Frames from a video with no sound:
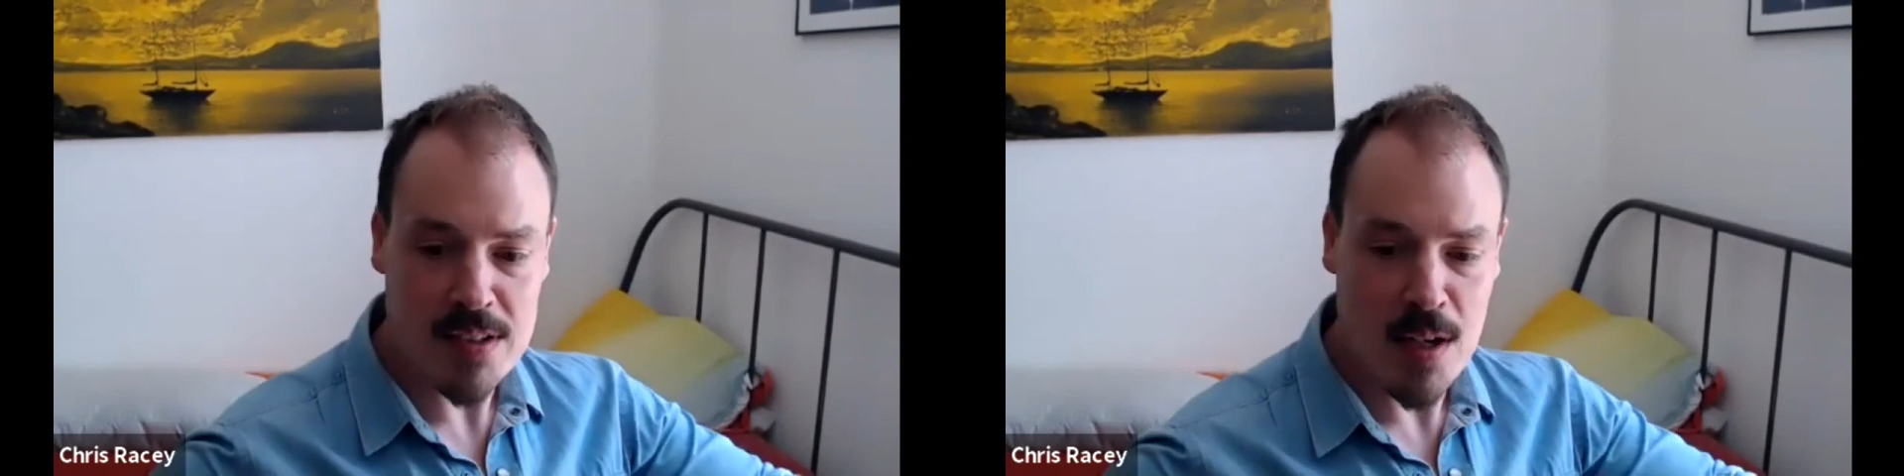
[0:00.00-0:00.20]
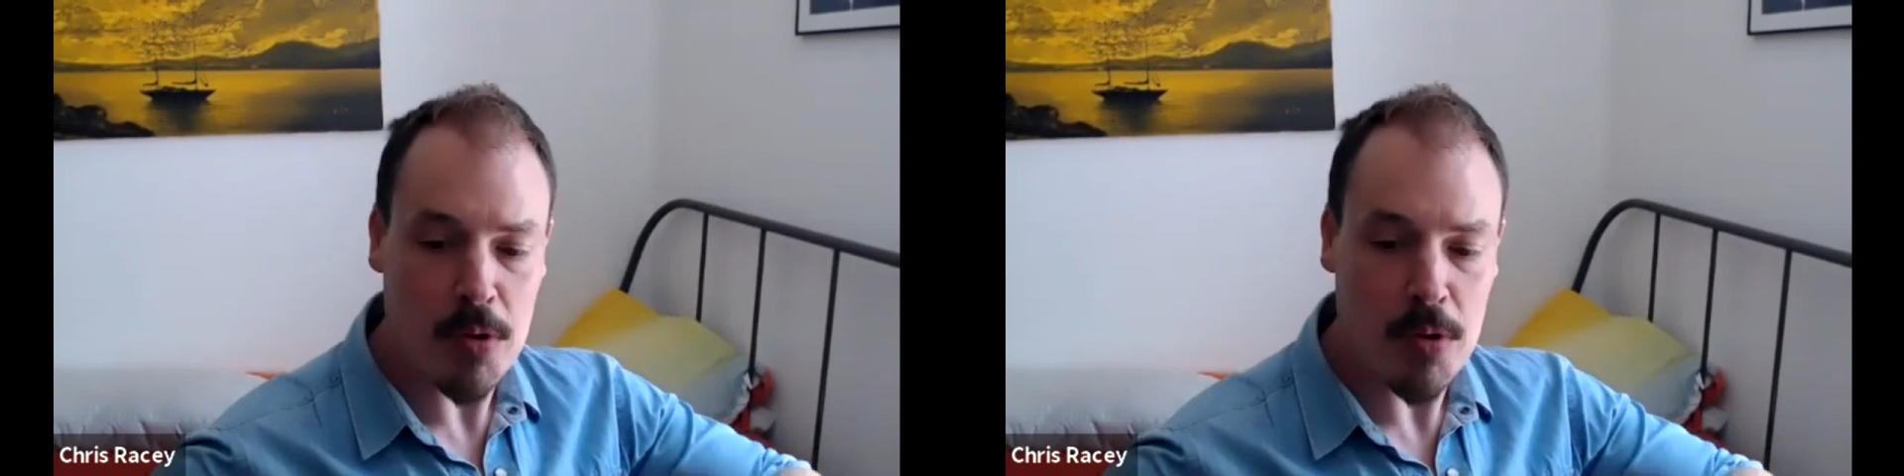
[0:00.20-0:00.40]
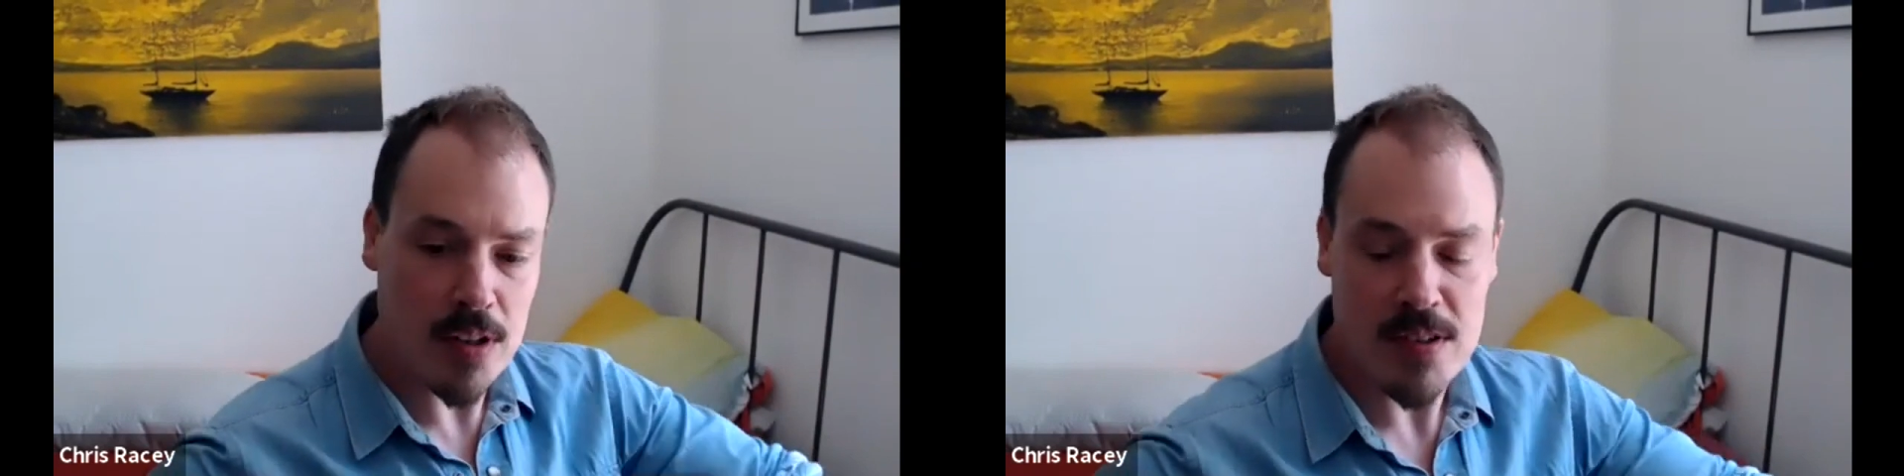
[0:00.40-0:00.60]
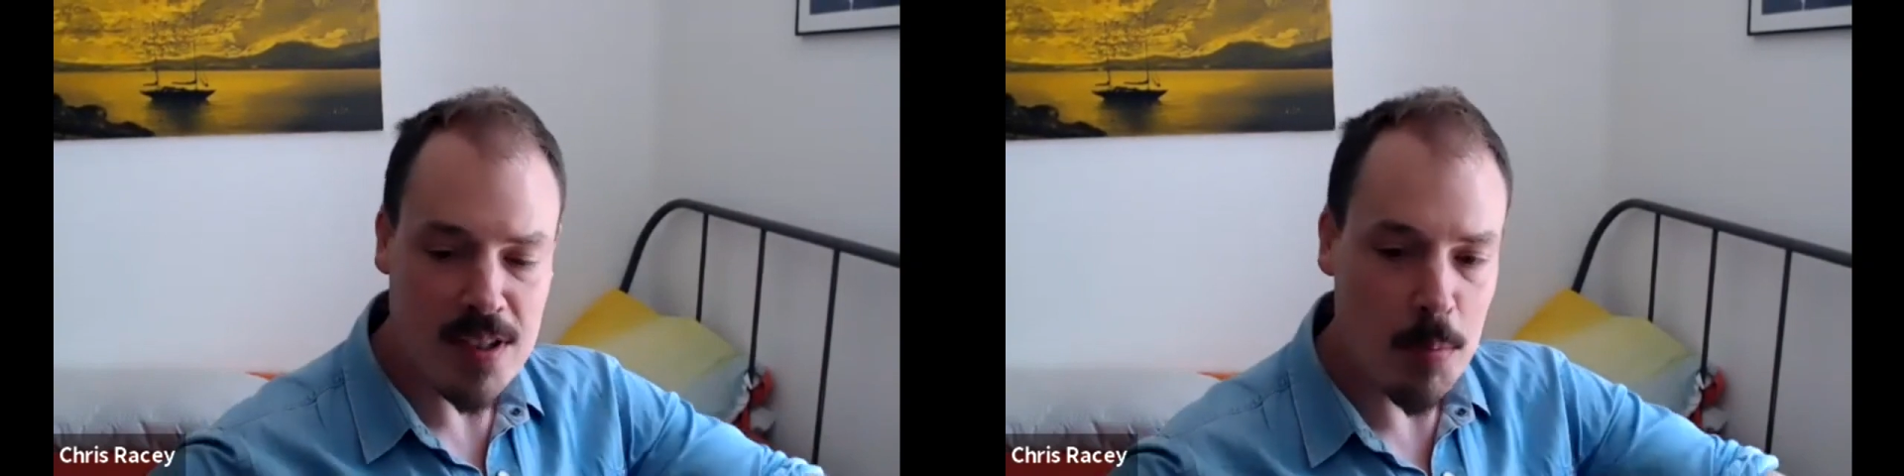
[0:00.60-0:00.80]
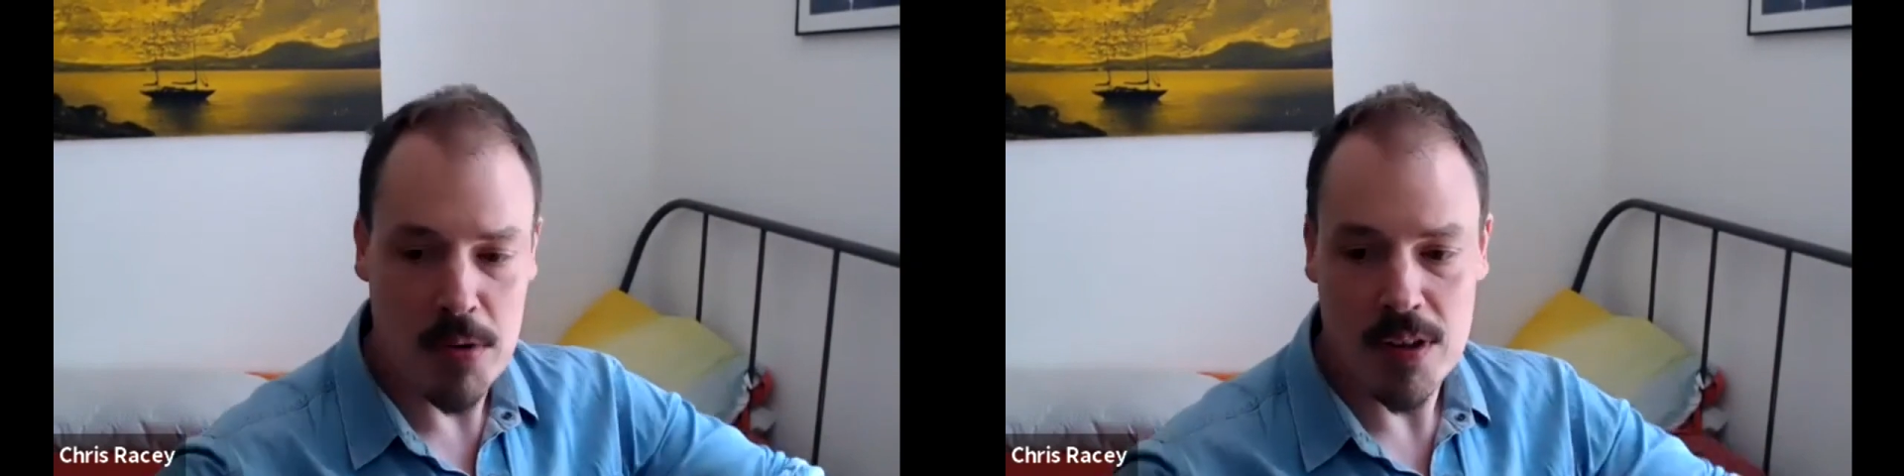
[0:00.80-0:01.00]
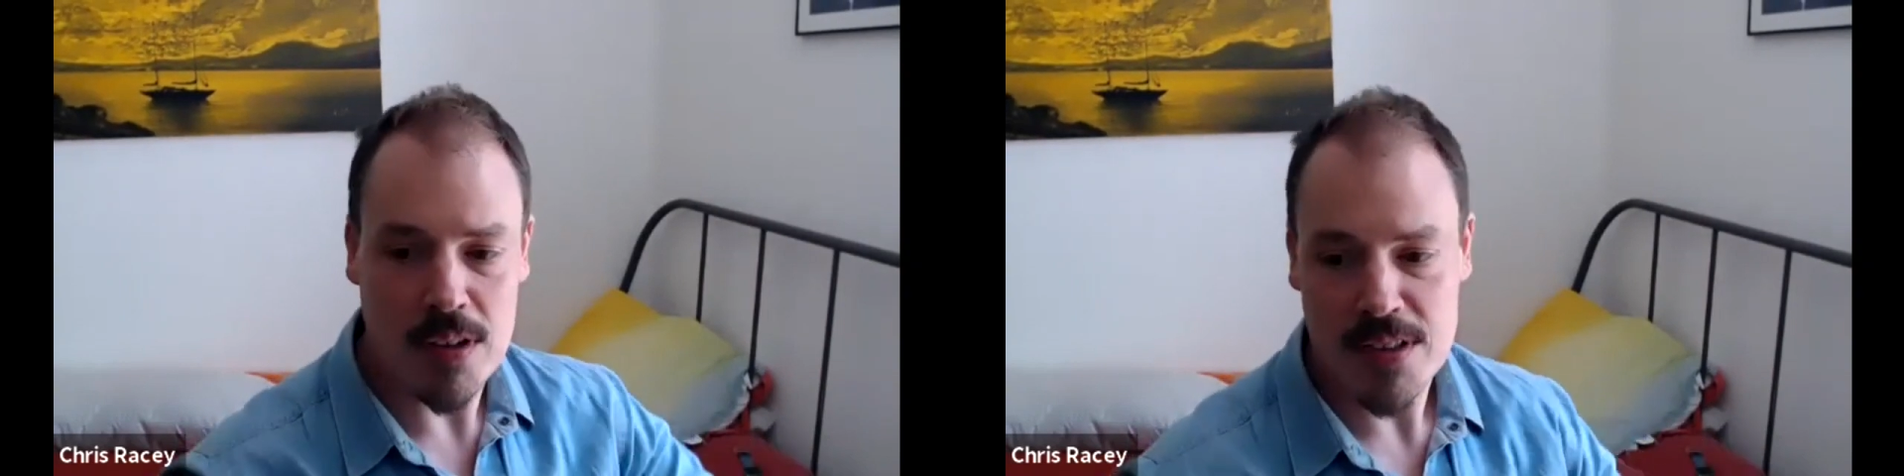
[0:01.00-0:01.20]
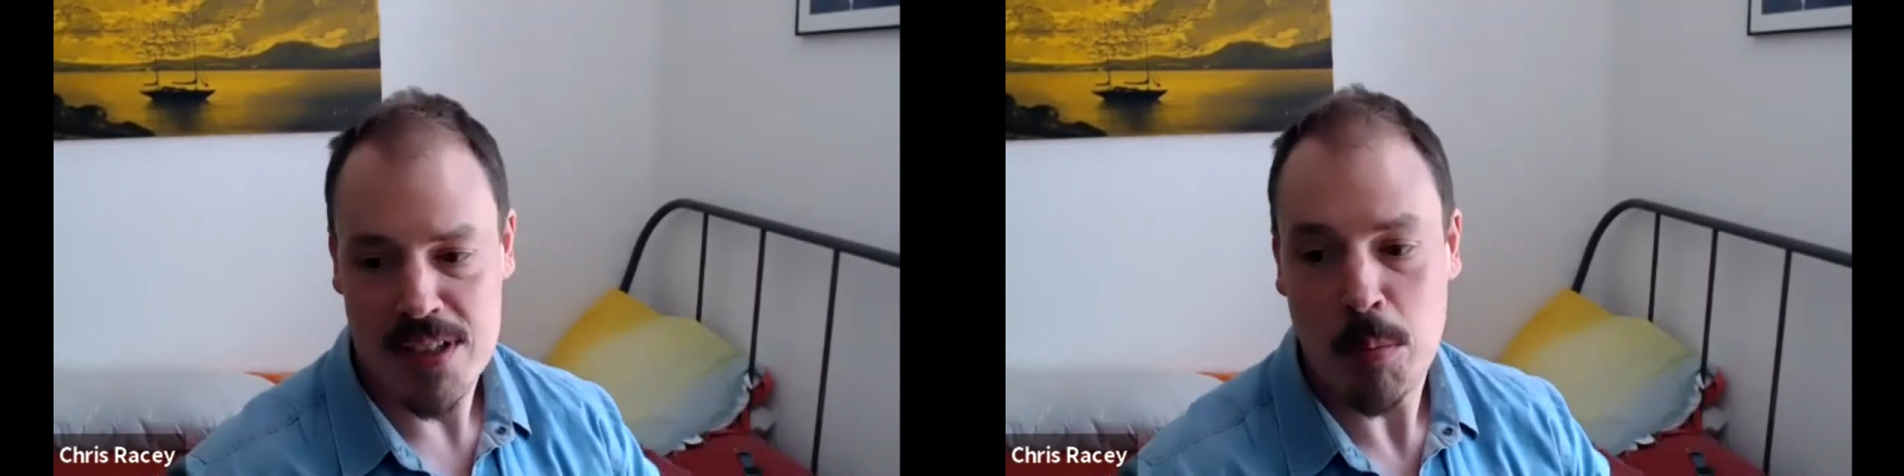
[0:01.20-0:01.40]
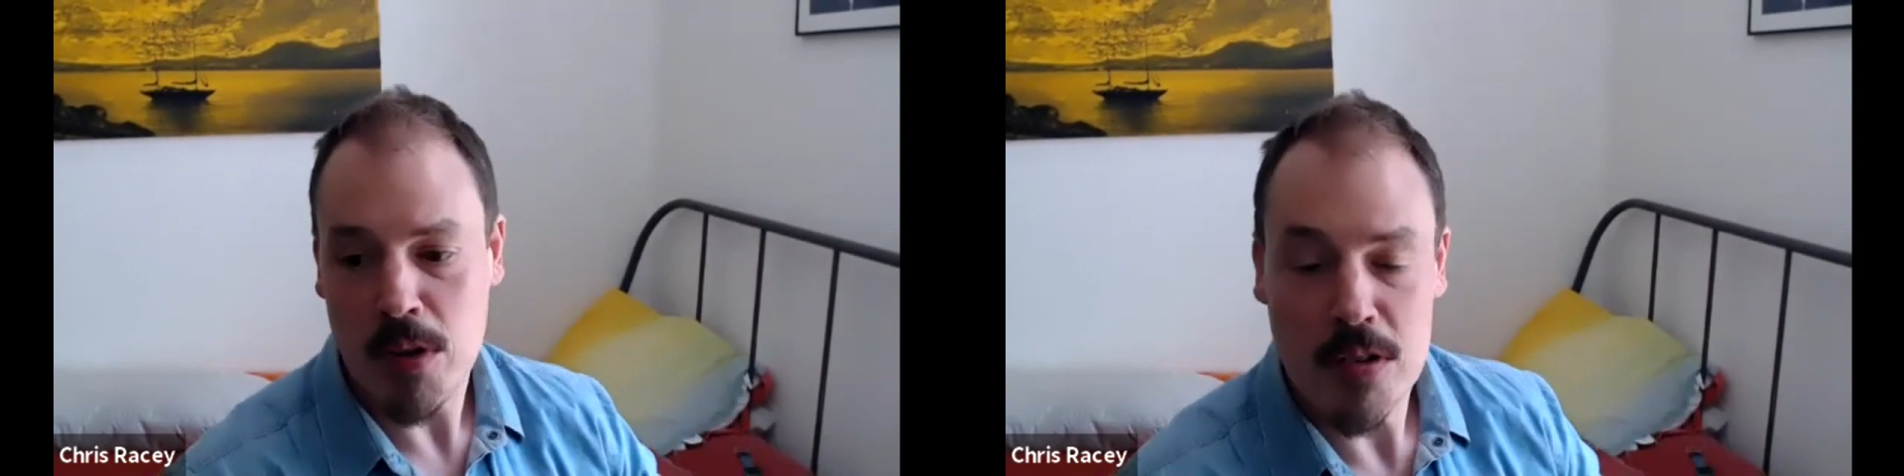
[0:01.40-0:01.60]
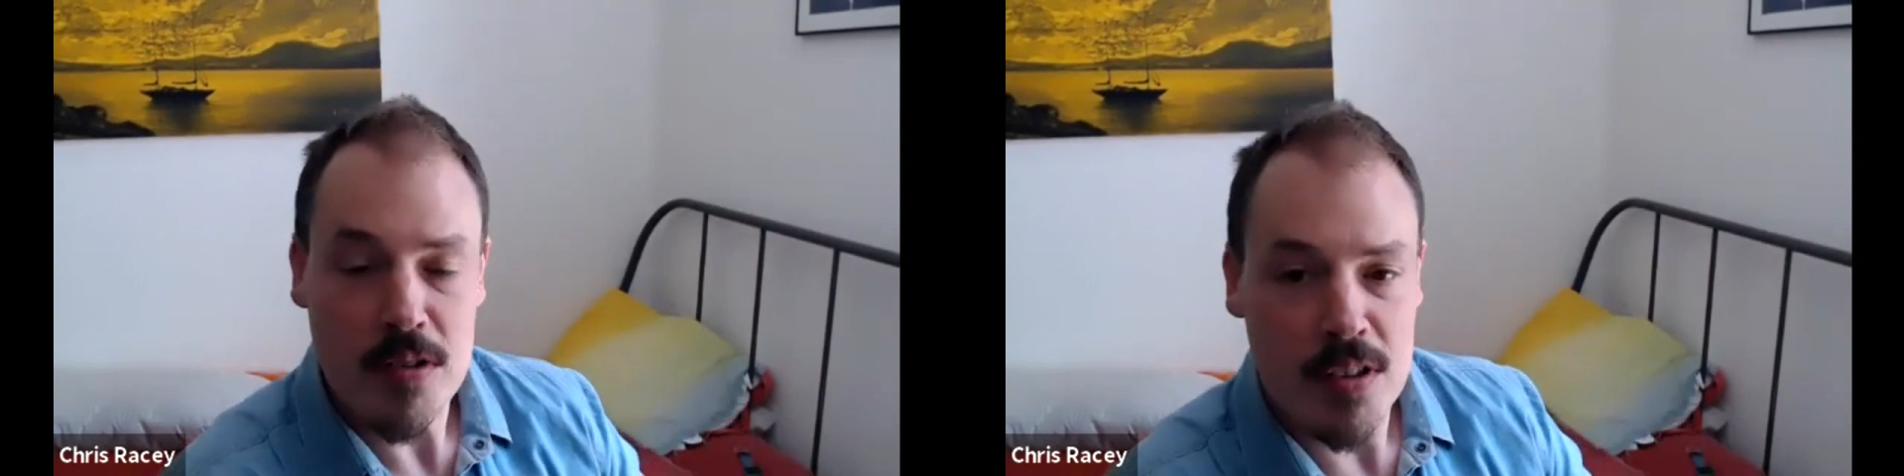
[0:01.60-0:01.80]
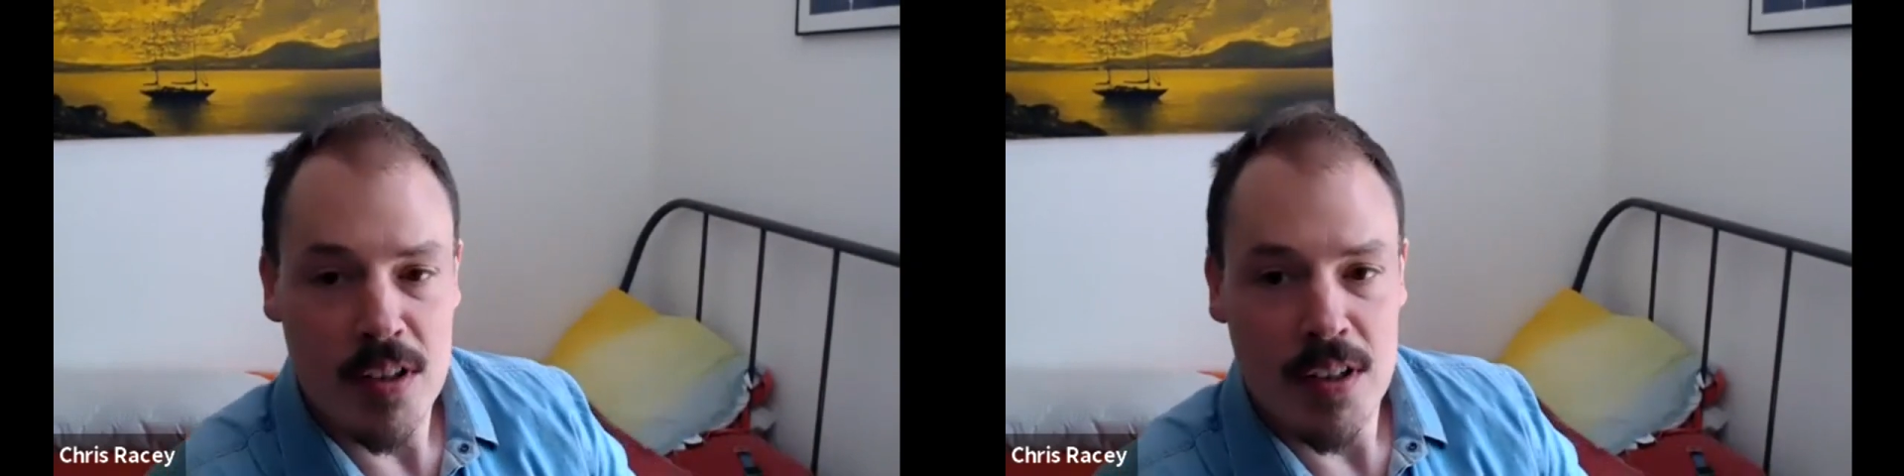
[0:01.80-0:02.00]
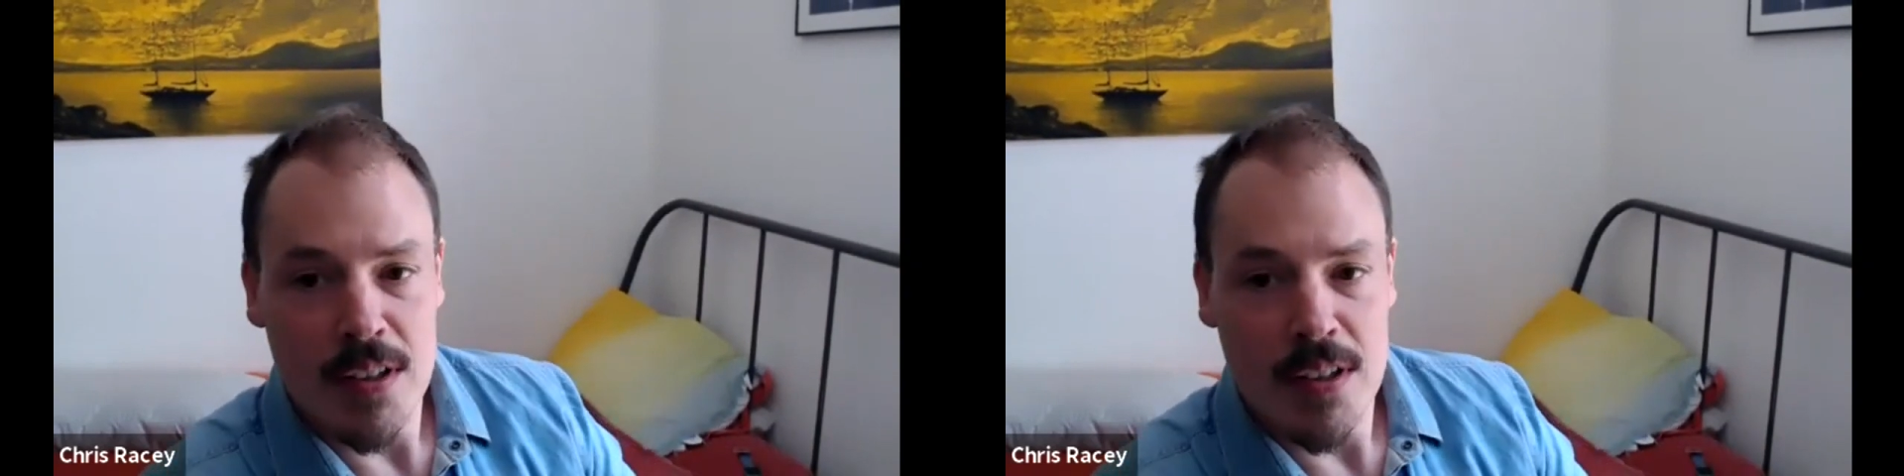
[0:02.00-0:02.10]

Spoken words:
separate samples?